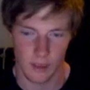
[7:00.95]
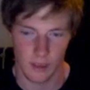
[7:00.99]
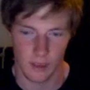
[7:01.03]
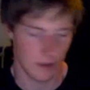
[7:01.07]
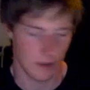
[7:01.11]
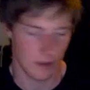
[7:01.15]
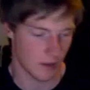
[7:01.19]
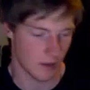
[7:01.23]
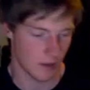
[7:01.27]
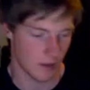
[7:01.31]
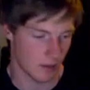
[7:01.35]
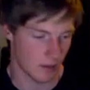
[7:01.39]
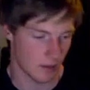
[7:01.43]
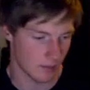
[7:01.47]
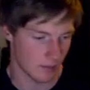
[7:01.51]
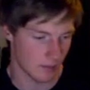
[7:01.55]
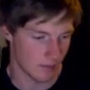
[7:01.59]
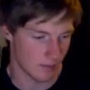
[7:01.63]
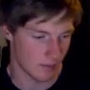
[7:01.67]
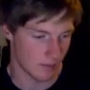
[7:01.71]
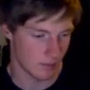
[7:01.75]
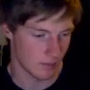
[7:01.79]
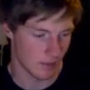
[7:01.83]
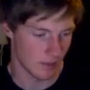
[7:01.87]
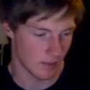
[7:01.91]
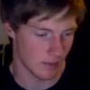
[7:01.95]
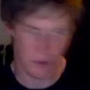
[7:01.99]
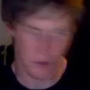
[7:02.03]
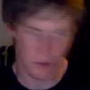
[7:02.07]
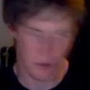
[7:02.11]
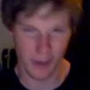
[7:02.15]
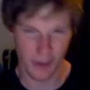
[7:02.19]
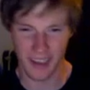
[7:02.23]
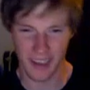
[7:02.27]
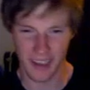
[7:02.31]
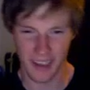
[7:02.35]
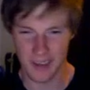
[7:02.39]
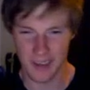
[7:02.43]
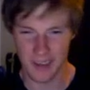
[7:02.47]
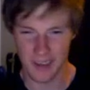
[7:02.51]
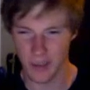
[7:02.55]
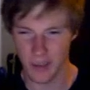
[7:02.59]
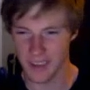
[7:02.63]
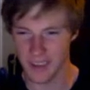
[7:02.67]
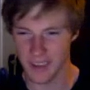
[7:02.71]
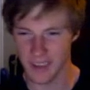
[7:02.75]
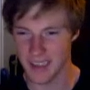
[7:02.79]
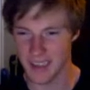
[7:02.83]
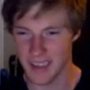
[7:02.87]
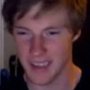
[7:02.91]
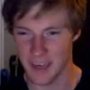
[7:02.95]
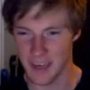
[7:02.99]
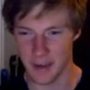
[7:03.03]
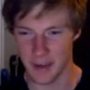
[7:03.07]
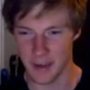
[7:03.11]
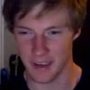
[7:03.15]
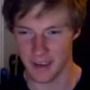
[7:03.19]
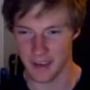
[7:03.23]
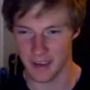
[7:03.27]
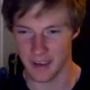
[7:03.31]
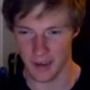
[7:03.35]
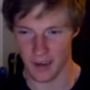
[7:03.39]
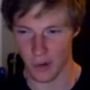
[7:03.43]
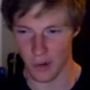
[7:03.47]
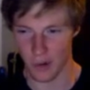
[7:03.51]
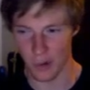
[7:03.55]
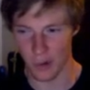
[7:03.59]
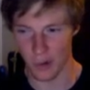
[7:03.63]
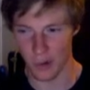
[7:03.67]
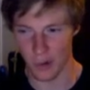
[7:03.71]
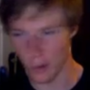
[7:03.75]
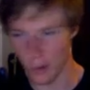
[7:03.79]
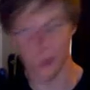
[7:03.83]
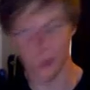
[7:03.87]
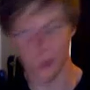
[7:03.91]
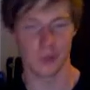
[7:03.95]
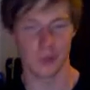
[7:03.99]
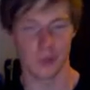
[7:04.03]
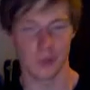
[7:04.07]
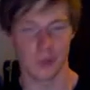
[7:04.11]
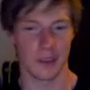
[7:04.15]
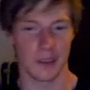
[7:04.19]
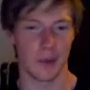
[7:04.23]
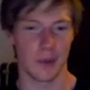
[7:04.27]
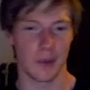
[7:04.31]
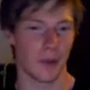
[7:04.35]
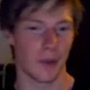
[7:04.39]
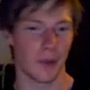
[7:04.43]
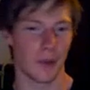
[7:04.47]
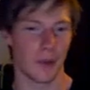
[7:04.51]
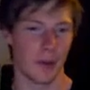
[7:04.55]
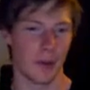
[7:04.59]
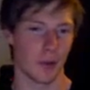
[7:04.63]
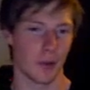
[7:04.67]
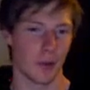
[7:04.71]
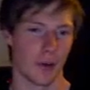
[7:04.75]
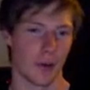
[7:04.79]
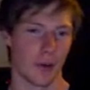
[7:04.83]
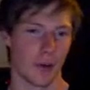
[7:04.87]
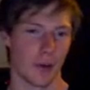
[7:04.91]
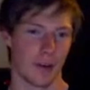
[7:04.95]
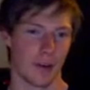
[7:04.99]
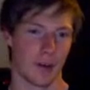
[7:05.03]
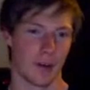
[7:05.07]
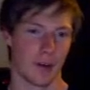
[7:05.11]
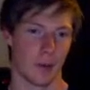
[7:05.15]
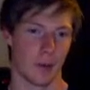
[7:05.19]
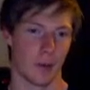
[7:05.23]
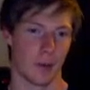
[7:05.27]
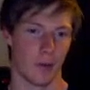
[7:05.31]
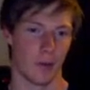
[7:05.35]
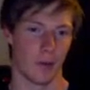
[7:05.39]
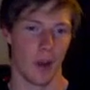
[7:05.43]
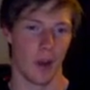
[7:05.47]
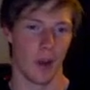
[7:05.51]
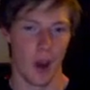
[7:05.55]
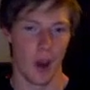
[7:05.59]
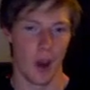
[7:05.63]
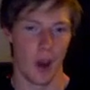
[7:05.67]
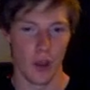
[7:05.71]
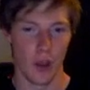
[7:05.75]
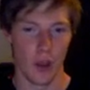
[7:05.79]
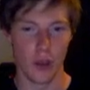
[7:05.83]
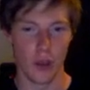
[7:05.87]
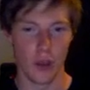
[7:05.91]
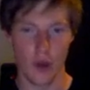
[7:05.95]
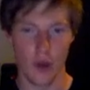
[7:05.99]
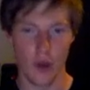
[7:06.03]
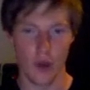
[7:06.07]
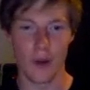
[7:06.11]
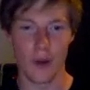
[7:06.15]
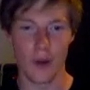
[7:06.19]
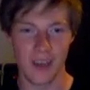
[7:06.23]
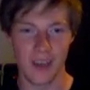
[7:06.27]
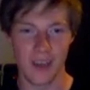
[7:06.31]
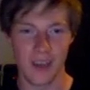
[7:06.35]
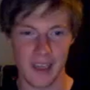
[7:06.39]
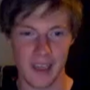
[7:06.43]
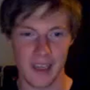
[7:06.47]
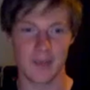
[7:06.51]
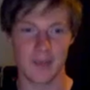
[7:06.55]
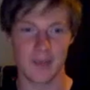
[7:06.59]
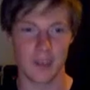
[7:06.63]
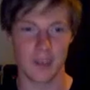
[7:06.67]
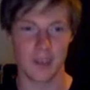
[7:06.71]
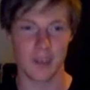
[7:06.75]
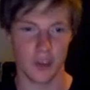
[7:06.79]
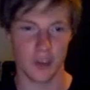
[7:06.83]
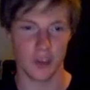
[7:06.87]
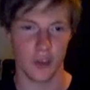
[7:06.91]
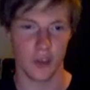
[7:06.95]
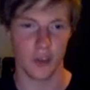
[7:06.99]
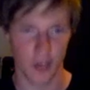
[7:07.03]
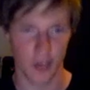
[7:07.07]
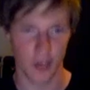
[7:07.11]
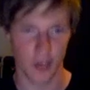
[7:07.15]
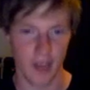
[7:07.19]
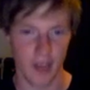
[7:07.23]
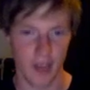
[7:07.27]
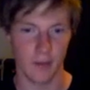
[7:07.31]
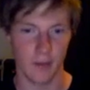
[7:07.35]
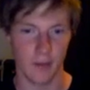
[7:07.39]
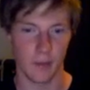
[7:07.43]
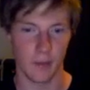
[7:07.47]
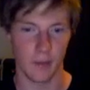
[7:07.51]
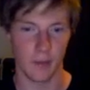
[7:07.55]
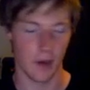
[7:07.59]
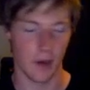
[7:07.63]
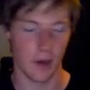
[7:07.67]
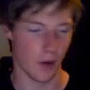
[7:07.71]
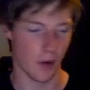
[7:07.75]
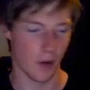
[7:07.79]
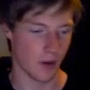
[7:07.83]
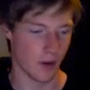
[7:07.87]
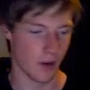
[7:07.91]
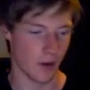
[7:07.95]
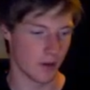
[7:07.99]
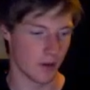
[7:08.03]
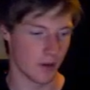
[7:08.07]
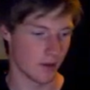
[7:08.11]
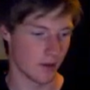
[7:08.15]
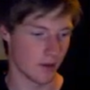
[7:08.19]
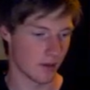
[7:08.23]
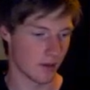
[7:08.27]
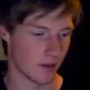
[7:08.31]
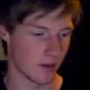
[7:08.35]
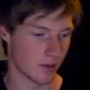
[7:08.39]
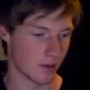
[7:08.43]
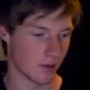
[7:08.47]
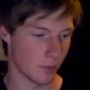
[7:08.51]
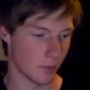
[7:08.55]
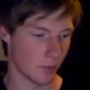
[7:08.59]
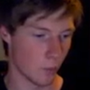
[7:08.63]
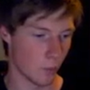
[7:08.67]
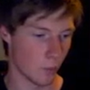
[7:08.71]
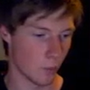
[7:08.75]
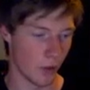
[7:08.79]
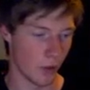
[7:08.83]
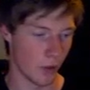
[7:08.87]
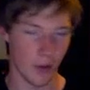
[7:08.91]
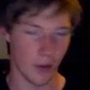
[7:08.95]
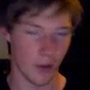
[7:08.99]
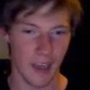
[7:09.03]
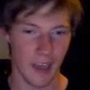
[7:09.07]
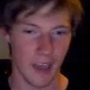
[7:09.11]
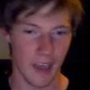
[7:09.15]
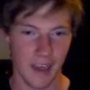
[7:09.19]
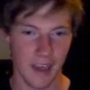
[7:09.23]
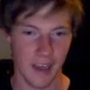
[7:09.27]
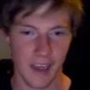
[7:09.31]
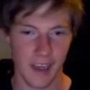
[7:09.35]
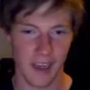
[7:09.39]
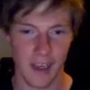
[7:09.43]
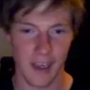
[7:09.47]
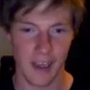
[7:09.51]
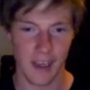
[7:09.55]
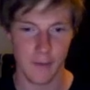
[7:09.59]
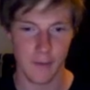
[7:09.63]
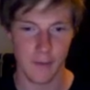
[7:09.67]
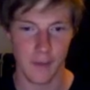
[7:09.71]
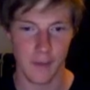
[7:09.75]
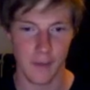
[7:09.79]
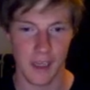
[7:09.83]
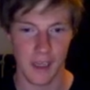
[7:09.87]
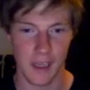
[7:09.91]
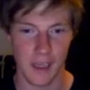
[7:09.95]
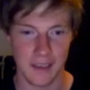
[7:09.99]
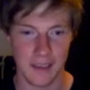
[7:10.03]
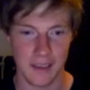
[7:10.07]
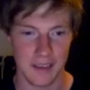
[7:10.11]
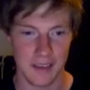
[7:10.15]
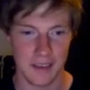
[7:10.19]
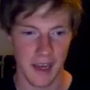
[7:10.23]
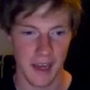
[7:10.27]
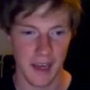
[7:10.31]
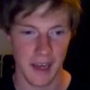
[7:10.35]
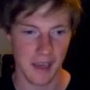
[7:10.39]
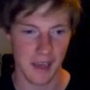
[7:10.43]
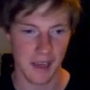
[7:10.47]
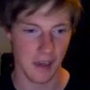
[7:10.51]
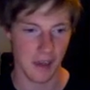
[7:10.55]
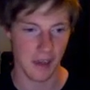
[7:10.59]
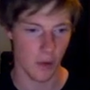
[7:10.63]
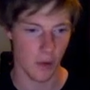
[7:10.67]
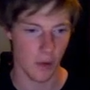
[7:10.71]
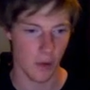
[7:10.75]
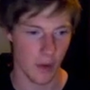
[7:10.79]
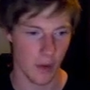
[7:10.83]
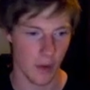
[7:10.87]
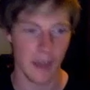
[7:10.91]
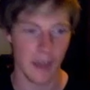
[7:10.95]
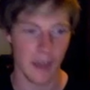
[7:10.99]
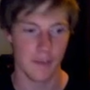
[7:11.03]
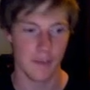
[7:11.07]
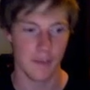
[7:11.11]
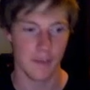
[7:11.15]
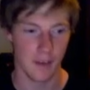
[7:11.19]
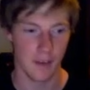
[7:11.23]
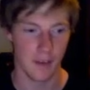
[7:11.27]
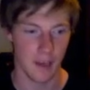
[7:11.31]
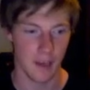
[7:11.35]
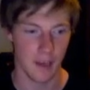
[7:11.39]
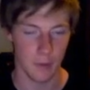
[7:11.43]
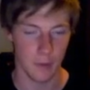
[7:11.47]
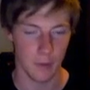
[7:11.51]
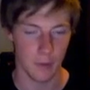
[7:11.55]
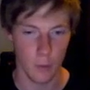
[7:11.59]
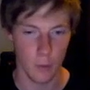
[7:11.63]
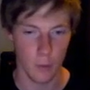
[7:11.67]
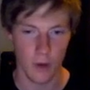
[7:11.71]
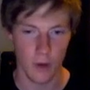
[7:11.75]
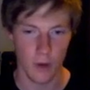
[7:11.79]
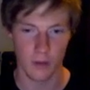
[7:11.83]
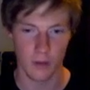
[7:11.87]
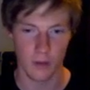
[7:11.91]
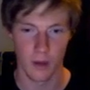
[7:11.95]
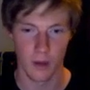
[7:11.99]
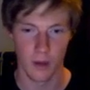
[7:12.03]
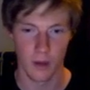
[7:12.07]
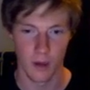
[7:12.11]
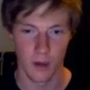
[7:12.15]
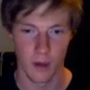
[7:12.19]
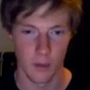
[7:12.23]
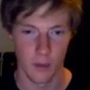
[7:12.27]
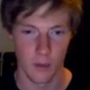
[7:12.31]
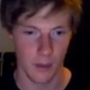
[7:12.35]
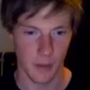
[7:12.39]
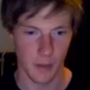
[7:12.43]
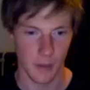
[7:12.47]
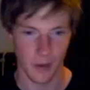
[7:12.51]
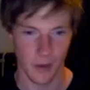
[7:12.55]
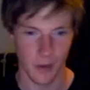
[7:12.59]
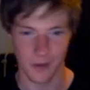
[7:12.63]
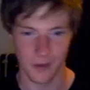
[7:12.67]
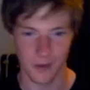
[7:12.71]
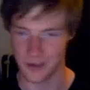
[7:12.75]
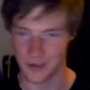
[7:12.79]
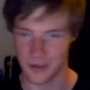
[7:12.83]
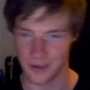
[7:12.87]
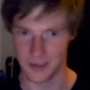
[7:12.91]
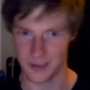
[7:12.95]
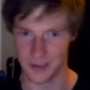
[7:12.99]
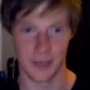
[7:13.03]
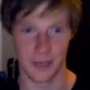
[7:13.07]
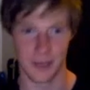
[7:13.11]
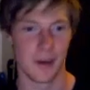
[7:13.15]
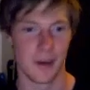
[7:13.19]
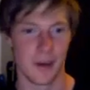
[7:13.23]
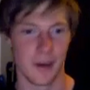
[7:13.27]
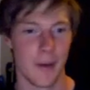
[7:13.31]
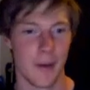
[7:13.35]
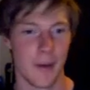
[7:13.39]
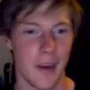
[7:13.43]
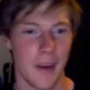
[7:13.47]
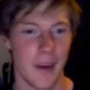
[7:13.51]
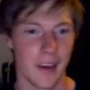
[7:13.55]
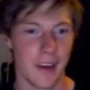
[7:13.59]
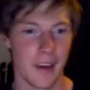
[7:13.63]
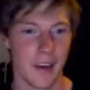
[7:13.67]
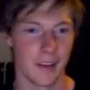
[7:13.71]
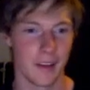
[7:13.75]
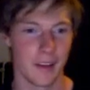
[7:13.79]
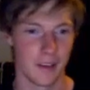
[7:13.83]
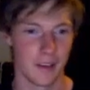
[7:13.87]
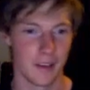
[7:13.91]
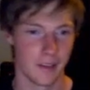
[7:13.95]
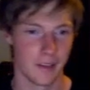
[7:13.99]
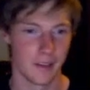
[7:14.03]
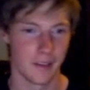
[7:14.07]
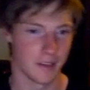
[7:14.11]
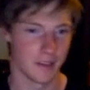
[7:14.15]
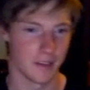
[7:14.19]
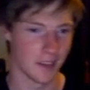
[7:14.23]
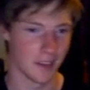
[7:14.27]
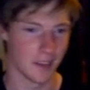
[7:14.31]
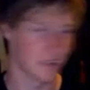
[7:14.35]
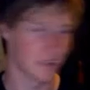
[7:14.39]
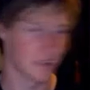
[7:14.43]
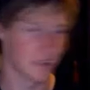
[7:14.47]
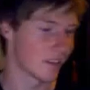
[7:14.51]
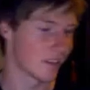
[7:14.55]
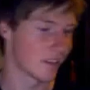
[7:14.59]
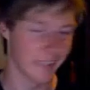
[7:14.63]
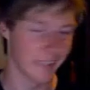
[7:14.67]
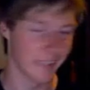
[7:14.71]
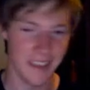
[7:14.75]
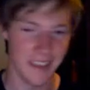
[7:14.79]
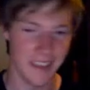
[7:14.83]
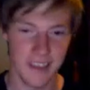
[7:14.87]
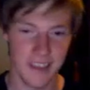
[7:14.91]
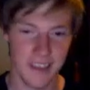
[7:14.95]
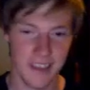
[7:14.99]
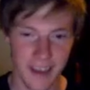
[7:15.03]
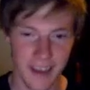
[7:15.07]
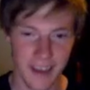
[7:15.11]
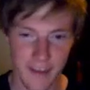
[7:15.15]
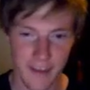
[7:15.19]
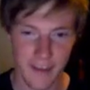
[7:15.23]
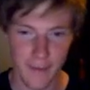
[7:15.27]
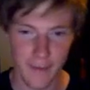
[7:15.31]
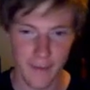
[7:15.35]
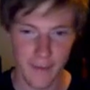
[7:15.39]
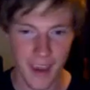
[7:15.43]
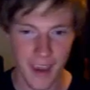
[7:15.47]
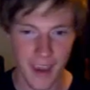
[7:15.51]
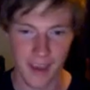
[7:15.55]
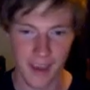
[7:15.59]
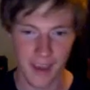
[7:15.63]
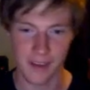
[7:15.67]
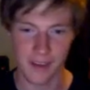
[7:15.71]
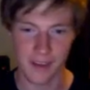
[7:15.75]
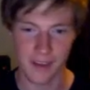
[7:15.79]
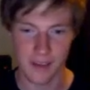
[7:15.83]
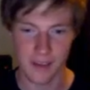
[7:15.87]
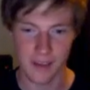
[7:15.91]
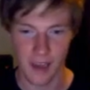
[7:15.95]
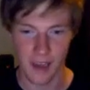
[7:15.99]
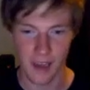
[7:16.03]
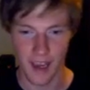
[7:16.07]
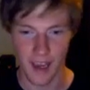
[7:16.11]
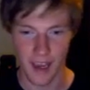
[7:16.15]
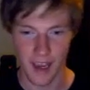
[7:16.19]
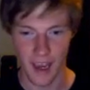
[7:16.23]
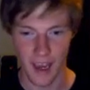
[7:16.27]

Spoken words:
That's all I can say about all WWE programming at the moment. No one gives a shit because we're not getting anything entertaining or anything that we want, because WWE doesn't listen to their fans.